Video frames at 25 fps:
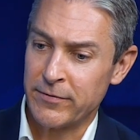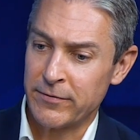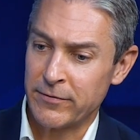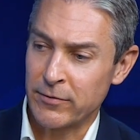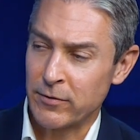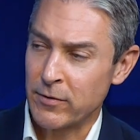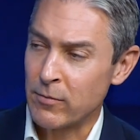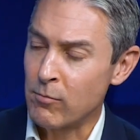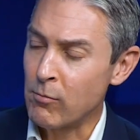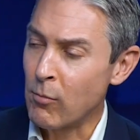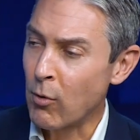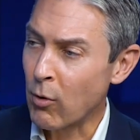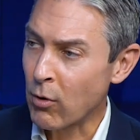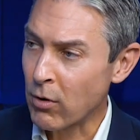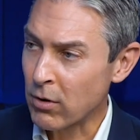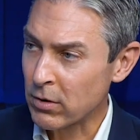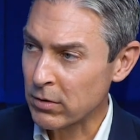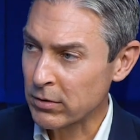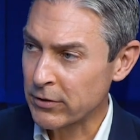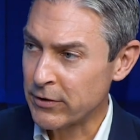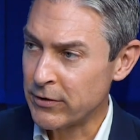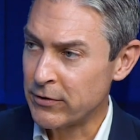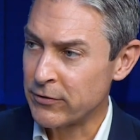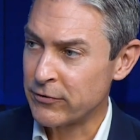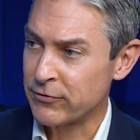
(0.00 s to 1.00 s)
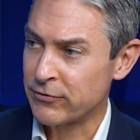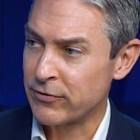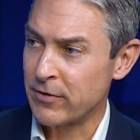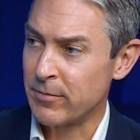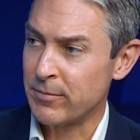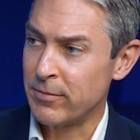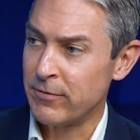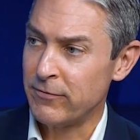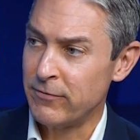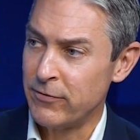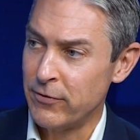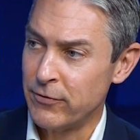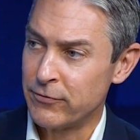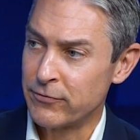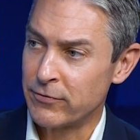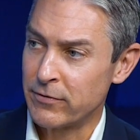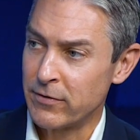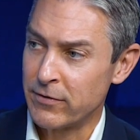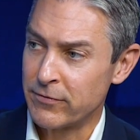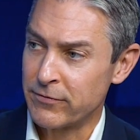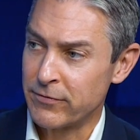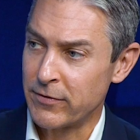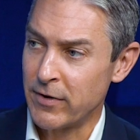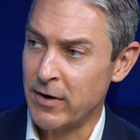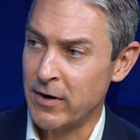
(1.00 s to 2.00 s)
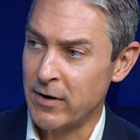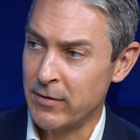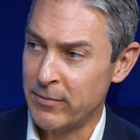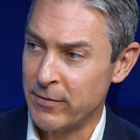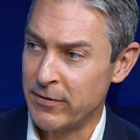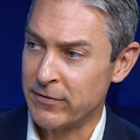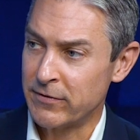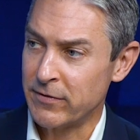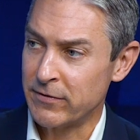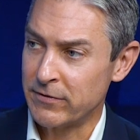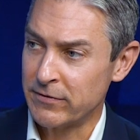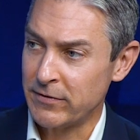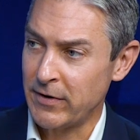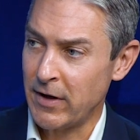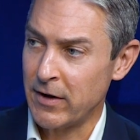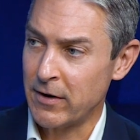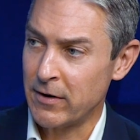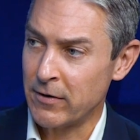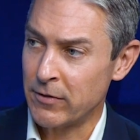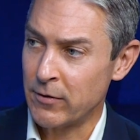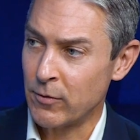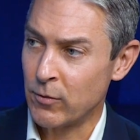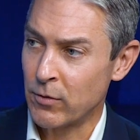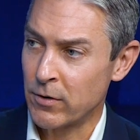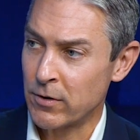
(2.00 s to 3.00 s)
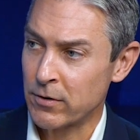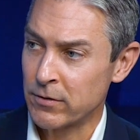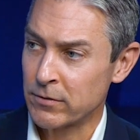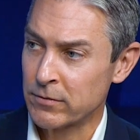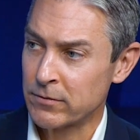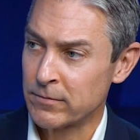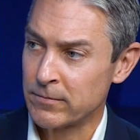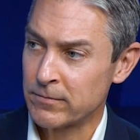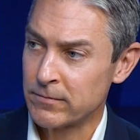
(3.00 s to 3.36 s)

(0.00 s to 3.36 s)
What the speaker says: sort of moral leadership and future of freedom is at stake in the world.